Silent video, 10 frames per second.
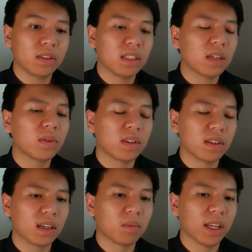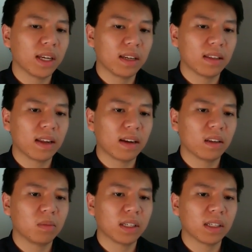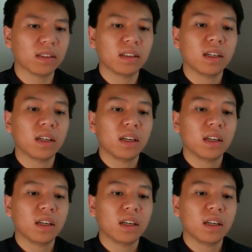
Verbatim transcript: sequencing can play into that a little bit.